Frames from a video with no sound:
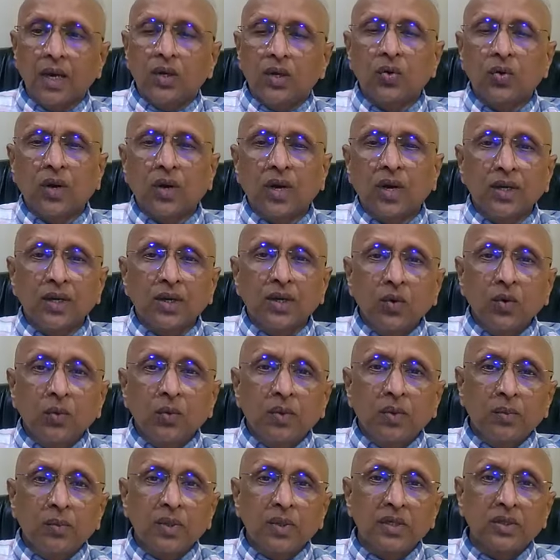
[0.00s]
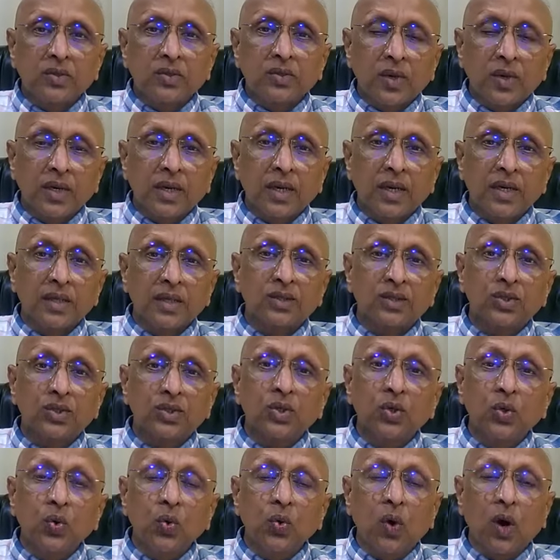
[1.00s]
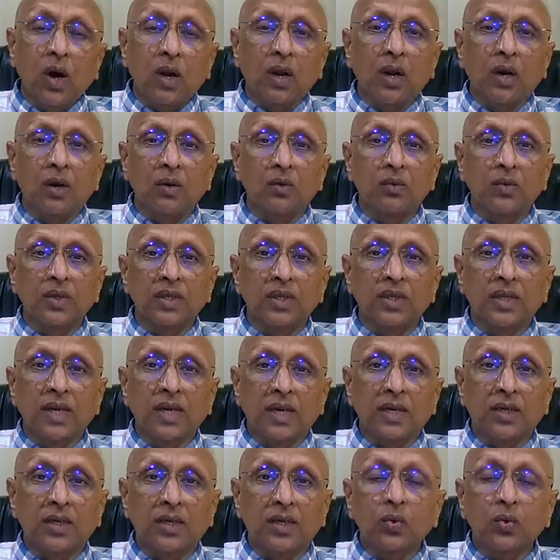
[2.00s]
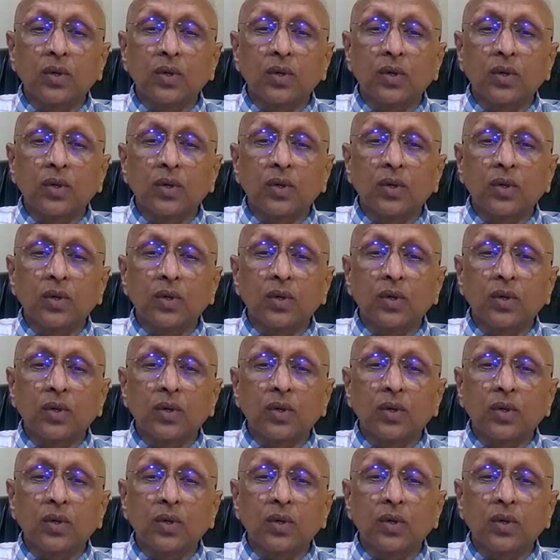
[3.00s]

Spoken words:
you can give Berberis vulgaris Q along with that